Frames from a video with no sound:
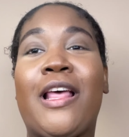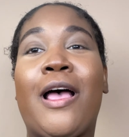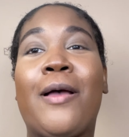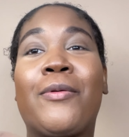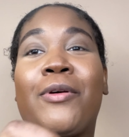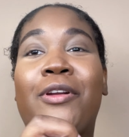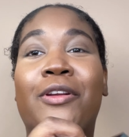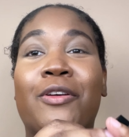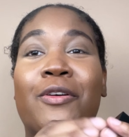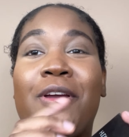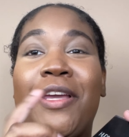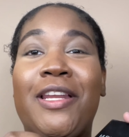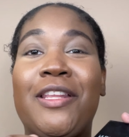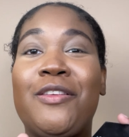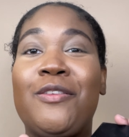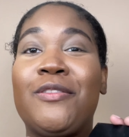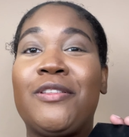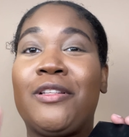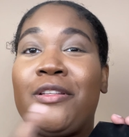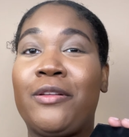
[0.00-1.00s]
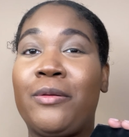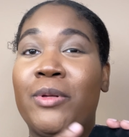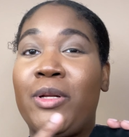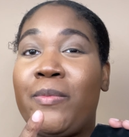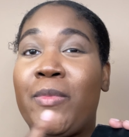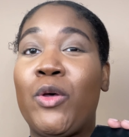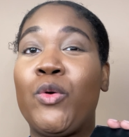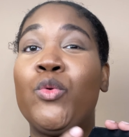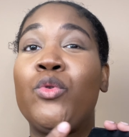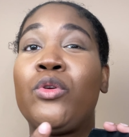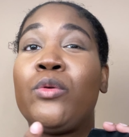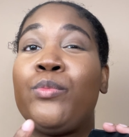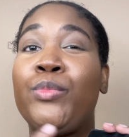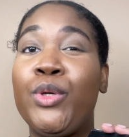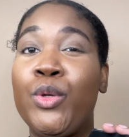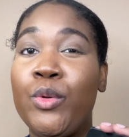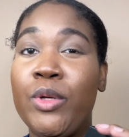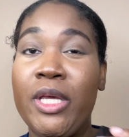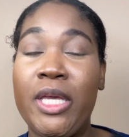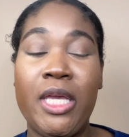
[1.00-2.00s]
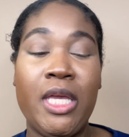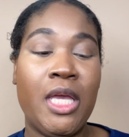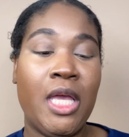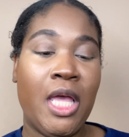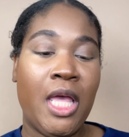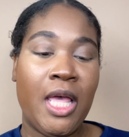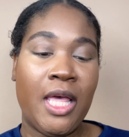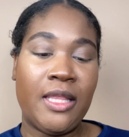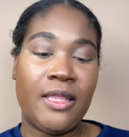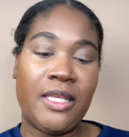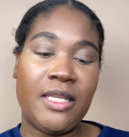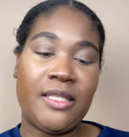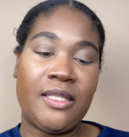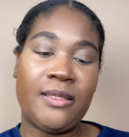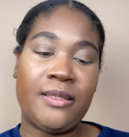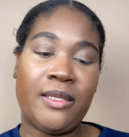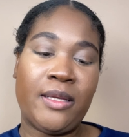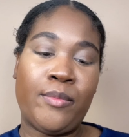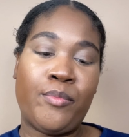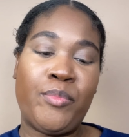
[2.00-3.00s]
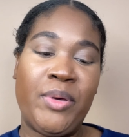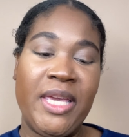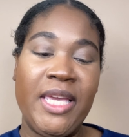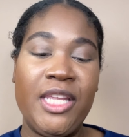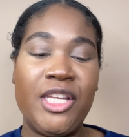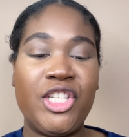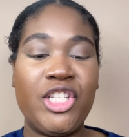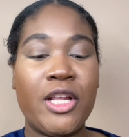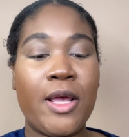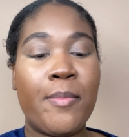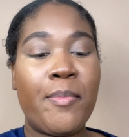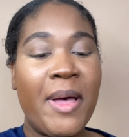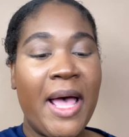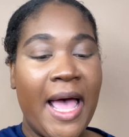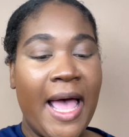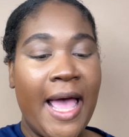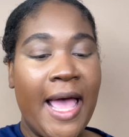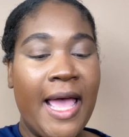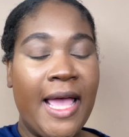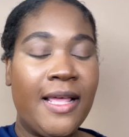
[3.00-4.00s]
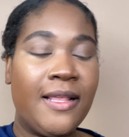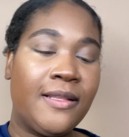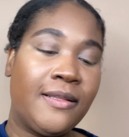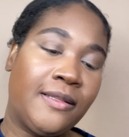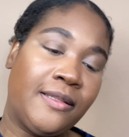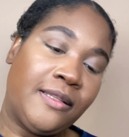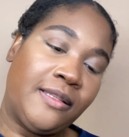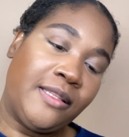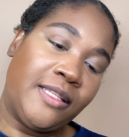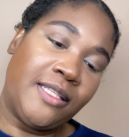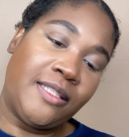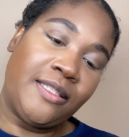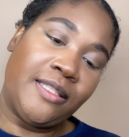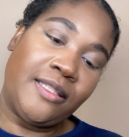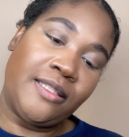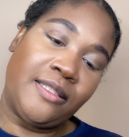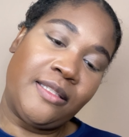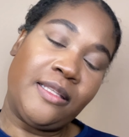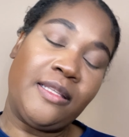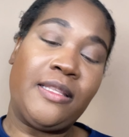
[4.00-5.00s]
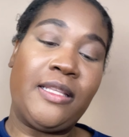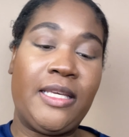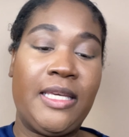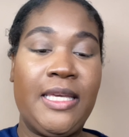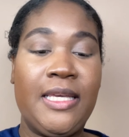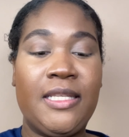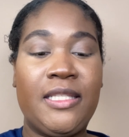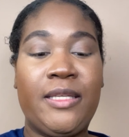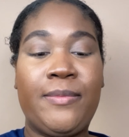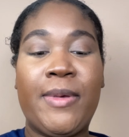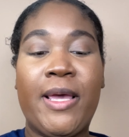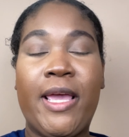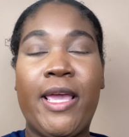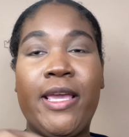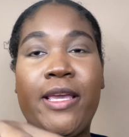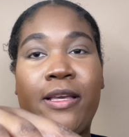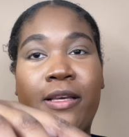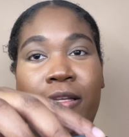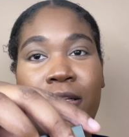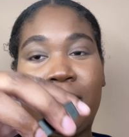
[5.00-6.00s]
I'm gonna go ahead and use a little bit of my Huda Beauty. This is in Peach Pie. This is the Easy Bake.